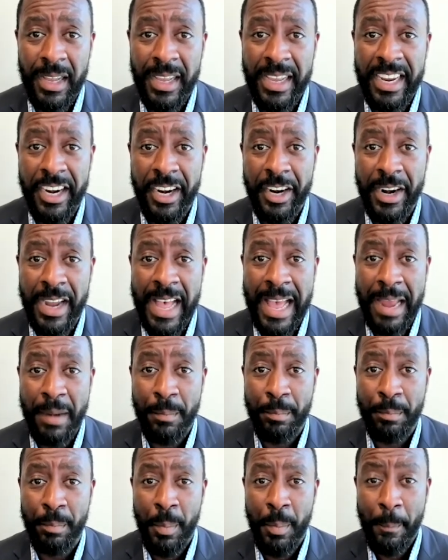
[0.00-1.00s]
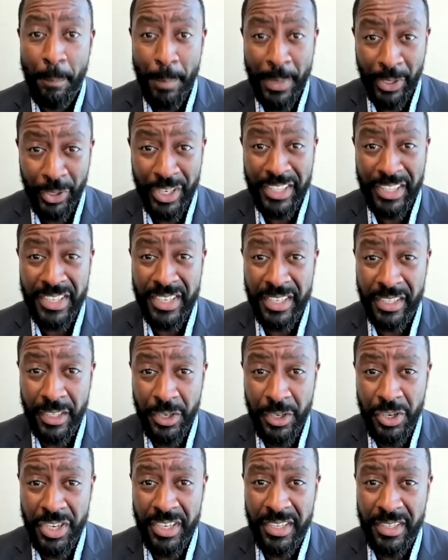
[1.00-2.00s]
here at Building
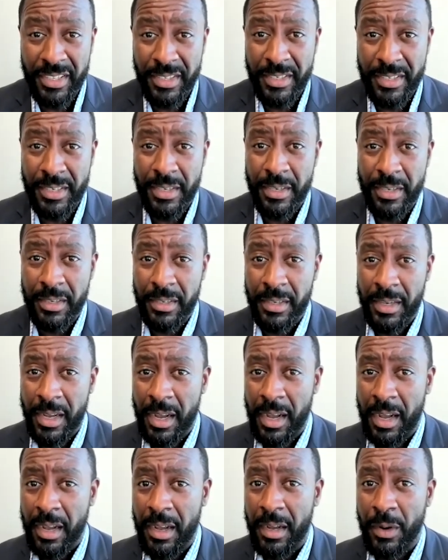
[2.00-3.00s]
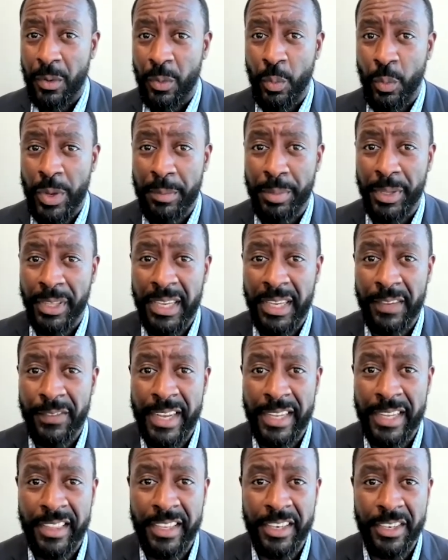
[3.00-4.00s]
Solutions, we believe
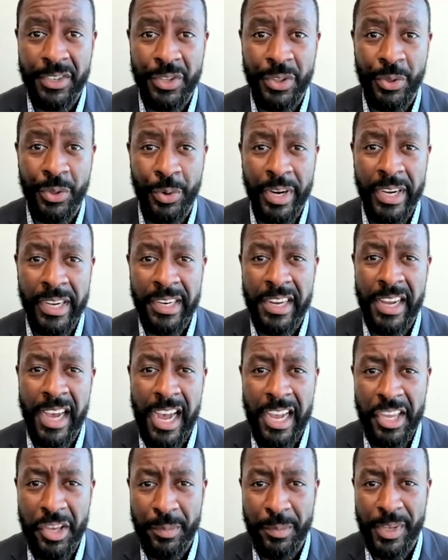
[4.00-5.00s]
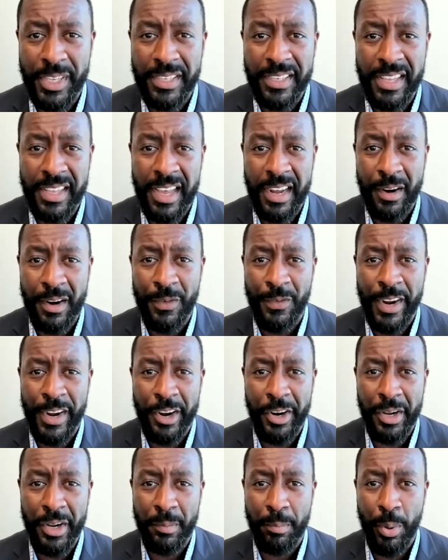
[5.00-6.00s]
that there's 3 documents that are
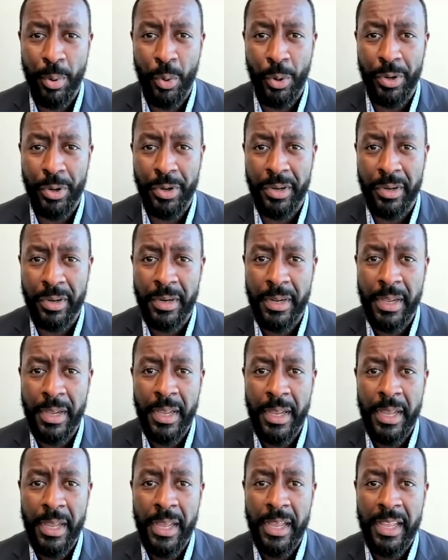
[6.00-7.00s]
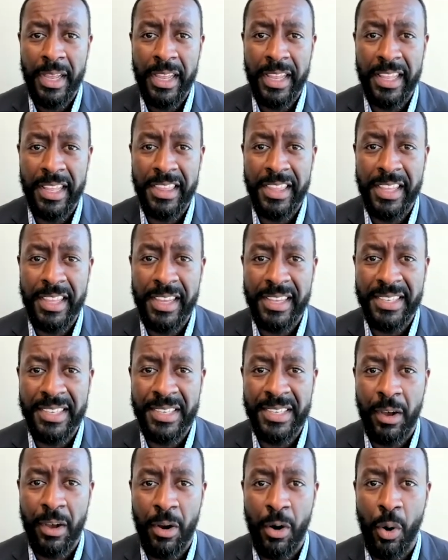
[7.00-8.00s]
very important in
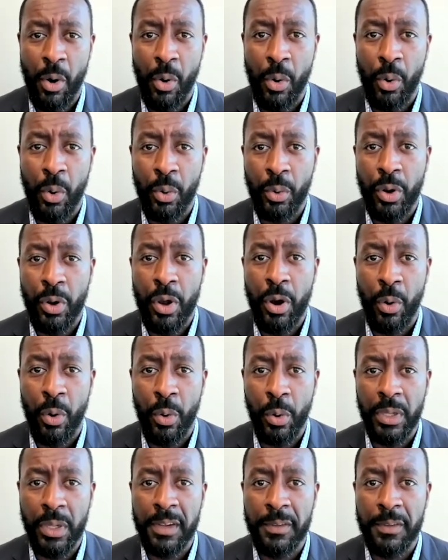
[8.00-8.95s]
this whole goal